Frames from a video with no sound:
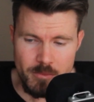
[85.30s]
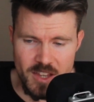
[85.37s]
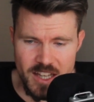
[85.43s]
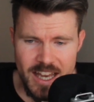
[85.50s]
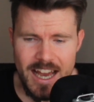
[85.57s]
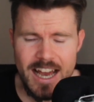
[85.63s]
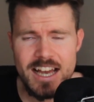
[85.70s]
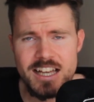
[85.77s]

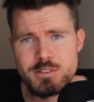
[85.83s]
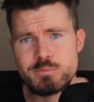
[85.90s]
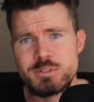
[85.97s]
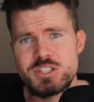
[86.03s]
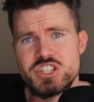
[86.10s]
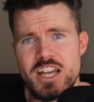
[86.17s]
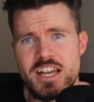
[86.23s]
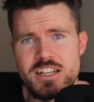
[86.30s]
it has
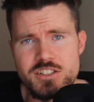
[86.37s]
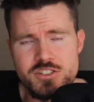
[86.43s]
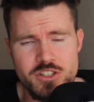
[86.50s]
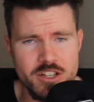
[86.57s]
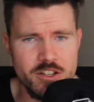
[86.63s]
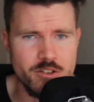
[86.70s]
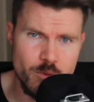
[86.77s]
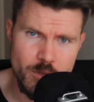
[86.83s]
been
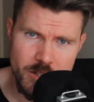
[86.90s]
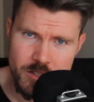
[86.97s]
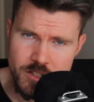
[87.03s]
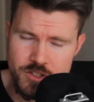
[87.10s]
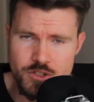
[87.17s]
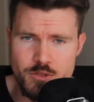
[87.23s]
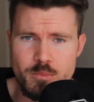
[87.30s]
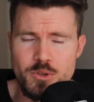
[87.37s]
changed. There were
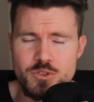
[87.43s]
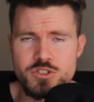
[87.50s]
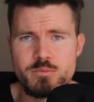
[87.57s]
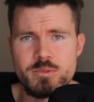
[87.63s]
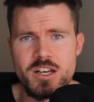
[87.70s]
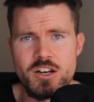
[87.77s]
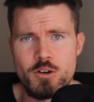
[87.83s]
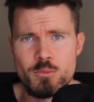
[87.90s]
supposed to
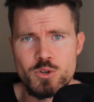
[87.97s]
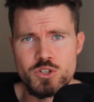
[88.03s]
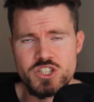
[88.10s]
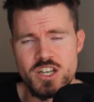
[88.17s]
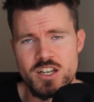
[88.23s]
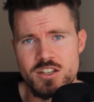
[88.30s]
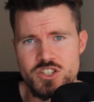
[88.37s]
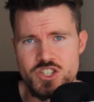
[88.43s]
be a lot more
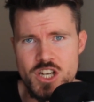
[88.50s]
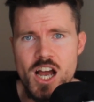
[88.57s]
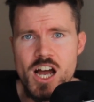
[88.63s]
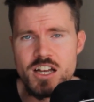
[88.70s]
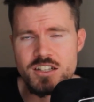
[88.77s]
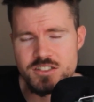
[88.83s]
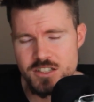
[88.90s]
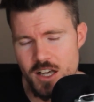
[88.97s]

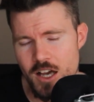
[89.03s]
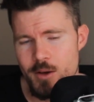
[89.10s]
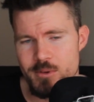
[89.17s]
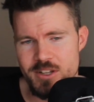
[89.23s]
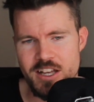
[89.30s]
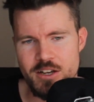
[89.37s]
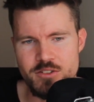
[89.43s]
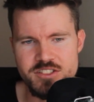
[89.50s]
shards,
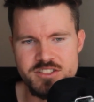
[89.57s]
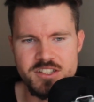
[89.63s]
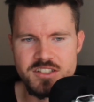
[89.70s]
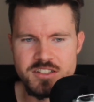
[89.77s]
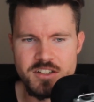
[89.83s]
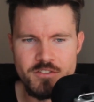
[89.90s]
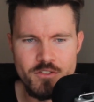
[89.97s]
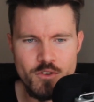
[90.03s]
but now it's
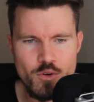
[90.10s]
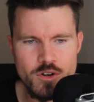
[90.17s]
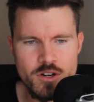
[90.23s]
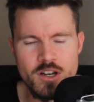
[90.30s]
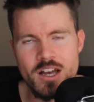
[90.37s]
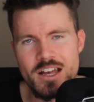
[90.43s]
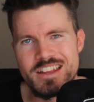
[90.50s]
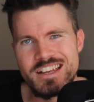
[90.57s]
64.
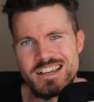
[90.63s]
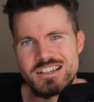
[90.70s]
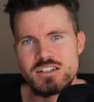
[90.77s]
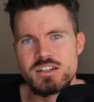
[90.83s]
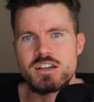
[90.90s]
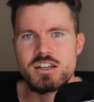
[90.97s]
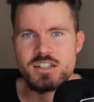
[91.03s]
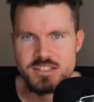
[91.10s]

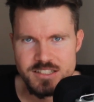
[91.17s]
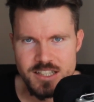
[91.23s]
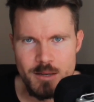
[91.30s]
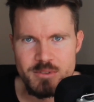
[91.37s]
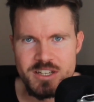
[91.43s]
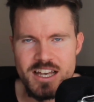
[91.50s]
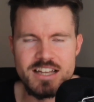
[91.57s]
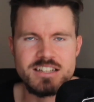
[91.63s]
They're
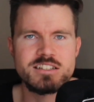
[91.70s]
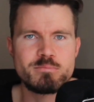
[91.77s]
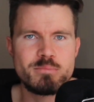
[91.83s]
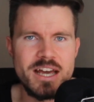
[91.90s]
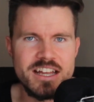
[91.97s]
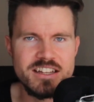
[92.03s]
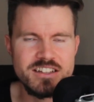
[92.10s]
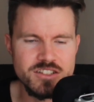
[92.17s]

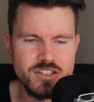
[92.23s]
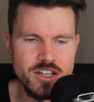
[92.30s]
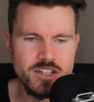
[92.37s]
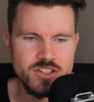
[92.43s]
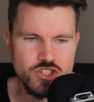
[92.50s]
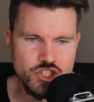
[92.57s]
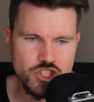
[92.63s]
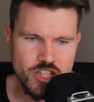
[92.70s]

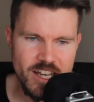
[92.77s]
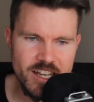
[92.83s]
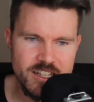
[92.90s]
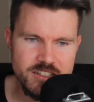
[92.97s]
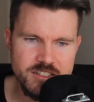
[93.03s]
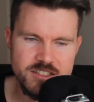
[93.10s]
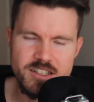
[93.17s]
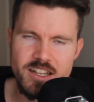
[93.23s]
semi-independent
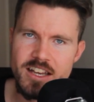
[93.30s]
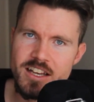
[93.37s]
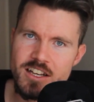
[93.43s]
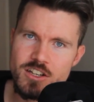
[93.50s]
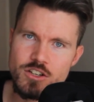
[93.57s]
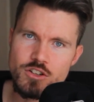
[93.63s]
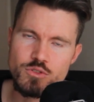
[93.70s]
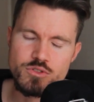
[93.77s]
chains. They
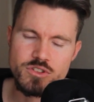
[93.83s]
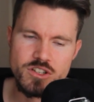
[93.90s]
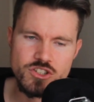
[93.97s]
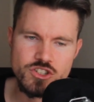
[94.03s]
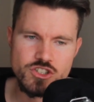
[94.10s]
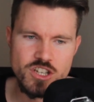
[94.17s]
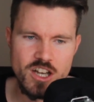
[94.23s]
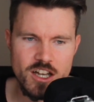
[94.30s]

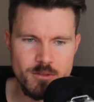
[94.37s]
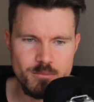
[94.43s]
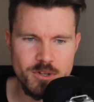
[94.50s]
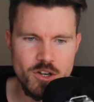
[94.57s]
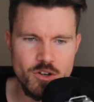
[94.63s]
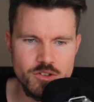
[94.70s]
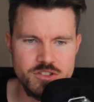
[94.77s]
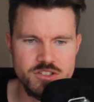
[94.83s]
include shard
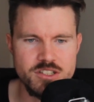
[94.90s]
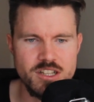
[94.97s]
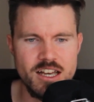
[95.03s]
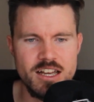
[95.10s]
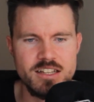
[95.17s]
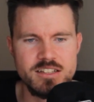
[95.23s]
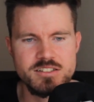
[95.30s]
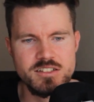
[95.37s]
blocks,
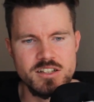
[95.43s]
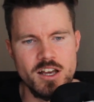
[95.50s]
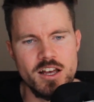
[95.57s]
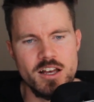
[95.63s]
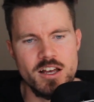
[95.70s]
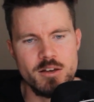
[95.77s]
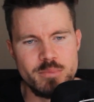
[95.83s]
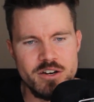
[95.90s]
and
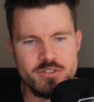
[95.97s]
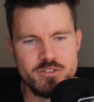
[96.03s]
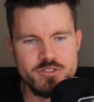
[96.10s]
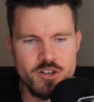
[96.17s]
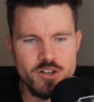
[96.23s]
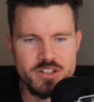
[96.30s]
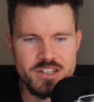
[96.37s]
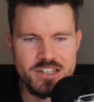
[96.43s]

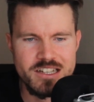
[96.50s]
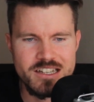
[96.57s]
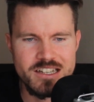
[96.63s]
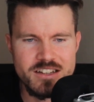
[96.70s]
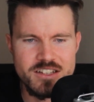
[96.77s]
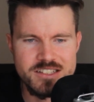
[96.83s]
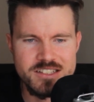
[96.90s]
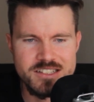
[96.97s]
periodically
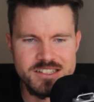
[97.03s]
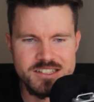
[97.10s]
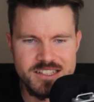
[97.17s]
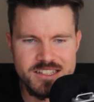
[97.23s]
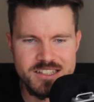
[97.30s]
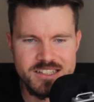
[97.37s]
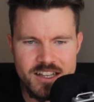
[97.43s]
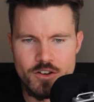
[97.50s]
the
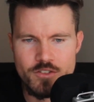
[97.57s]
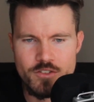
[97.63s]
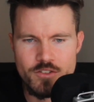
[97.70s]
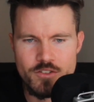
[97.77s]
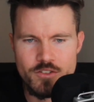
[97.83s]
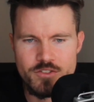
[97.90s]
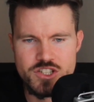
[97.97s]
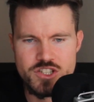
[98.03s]
state of the
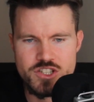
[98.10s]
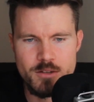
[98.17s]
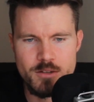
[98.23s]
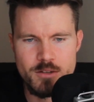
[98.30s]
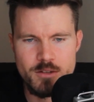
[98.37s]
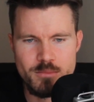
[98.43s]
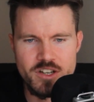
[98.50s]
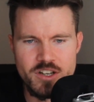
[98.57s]
shard
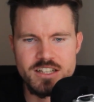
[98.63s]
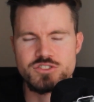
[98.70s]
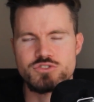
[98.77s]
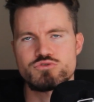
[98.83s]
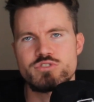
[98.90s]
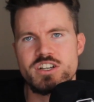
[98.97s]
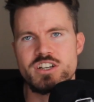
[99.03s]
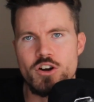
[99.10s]
block is
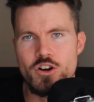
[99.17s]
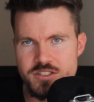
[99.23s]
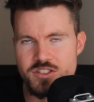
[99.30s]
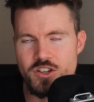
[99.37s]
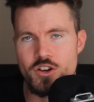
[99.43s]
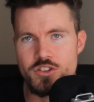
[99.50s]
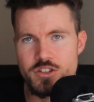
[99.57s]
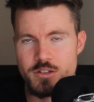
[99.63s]
recorded
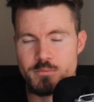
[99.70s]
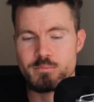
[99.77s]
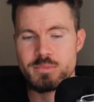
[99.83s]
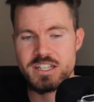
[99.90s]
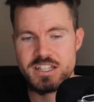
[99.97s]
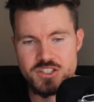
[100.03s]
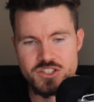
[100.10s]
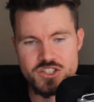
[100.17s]
on the
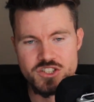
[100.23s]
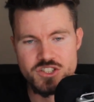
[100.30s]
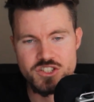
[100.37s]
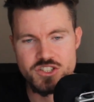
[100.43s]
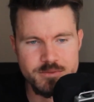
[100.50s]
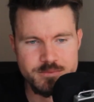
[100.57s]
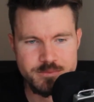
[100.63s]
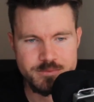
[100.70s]
beacon chain